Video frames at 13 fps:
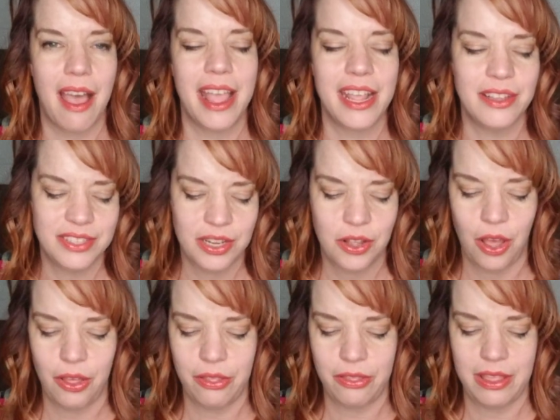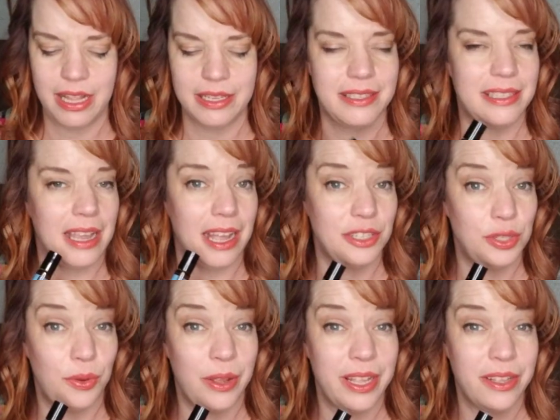I used to call these touch
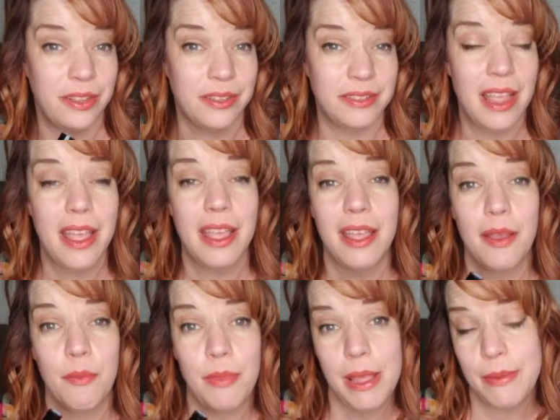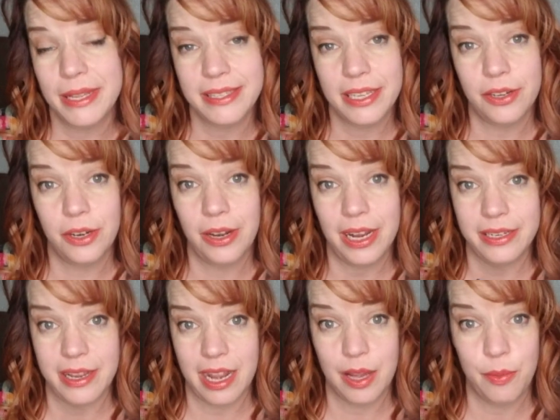oils babysitter and
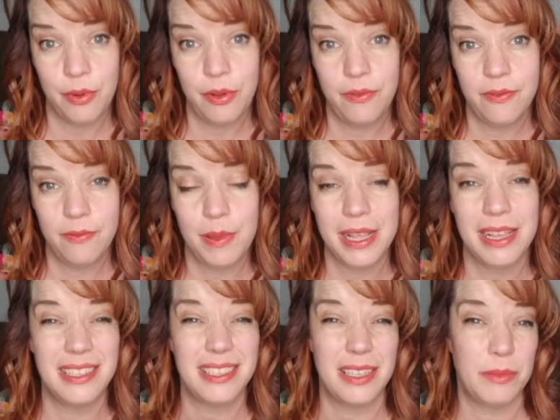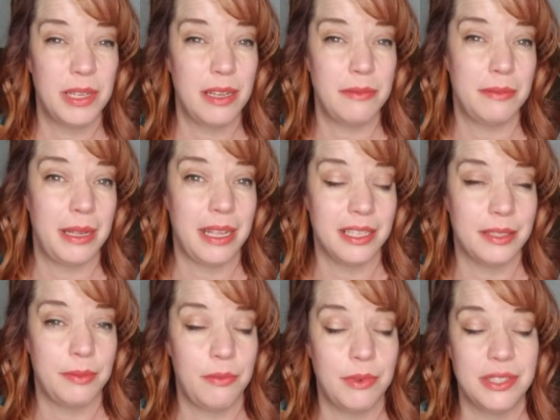daddy proof because sometimes my
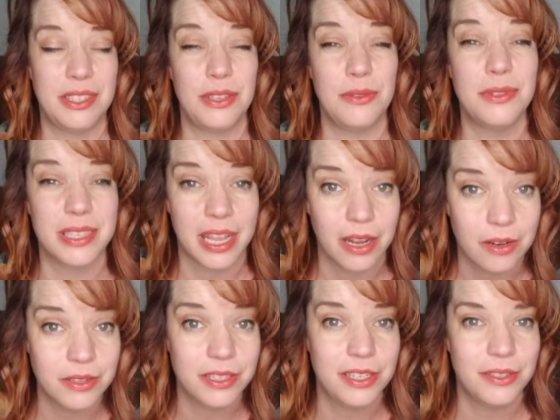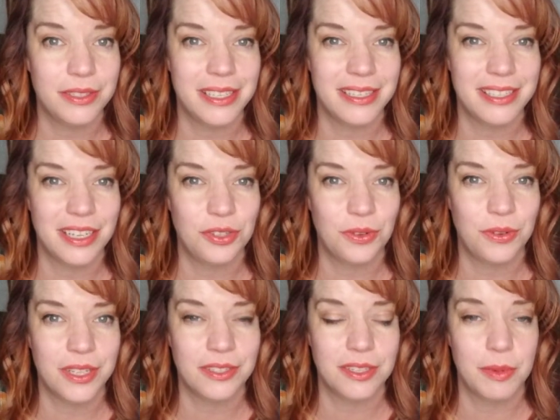husband was too scared to use the essential
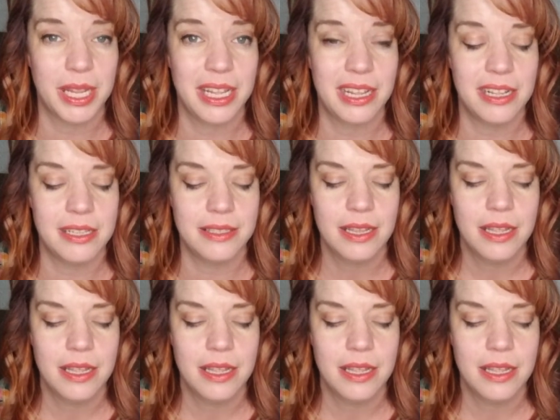oils on my kids,